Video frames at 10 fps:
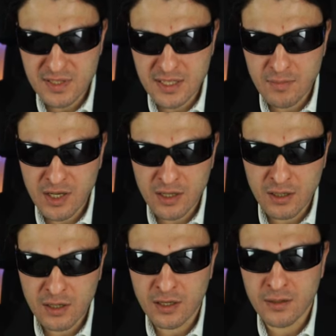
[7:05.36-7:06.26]

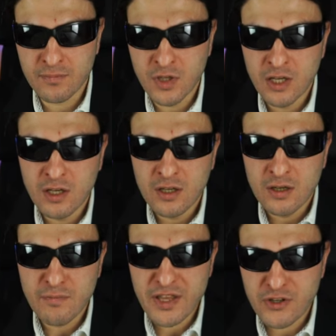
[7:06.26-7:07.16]
similar um,
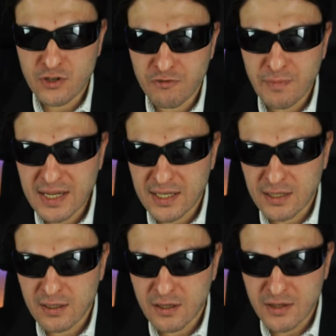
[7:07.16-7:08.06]
method of
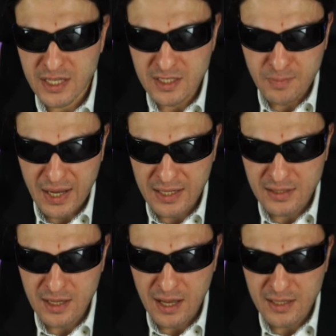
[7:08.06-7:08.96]
making these
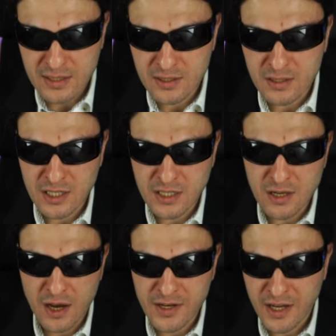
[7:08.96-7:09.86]
pads as the
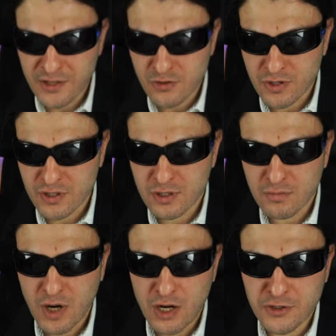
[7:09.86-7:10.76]
900s
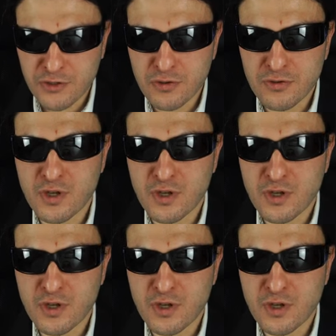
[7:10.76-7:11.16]
Mark IIs.